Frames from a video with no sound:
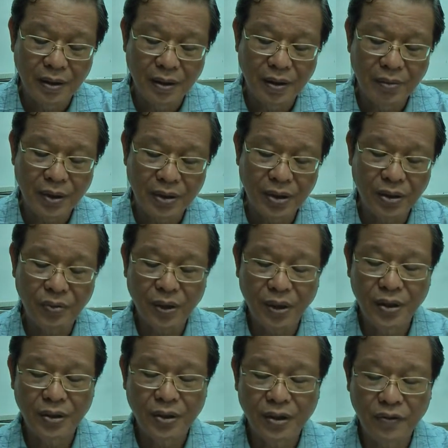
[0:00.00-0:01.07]
the Blessed
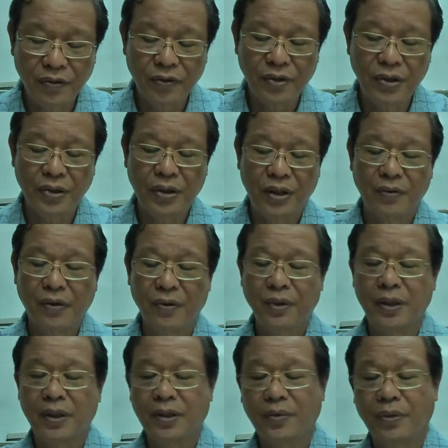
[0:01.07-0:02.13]
One is the fully
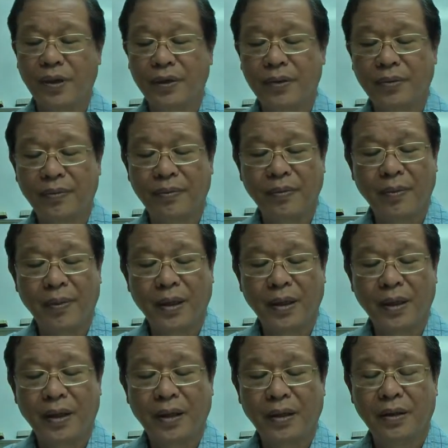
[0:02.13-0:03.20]
self-awakened one.
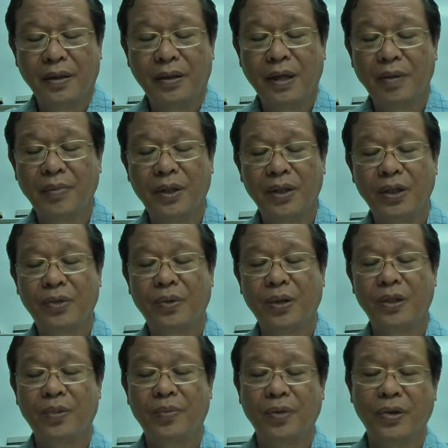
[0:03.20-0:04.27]
The Dhamma is
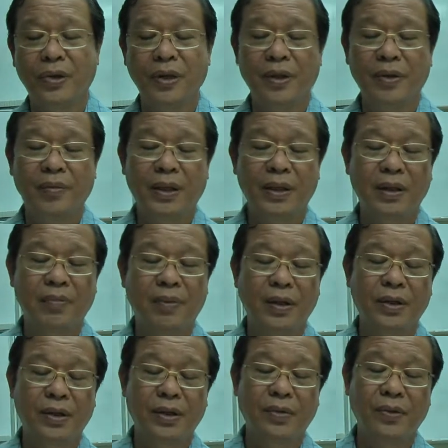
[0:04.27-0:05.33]
well spoken by the
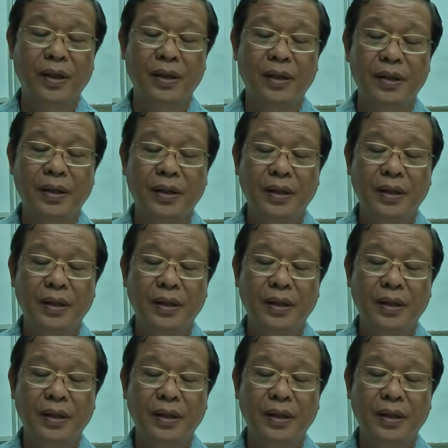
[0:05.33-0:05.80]
Blessed One.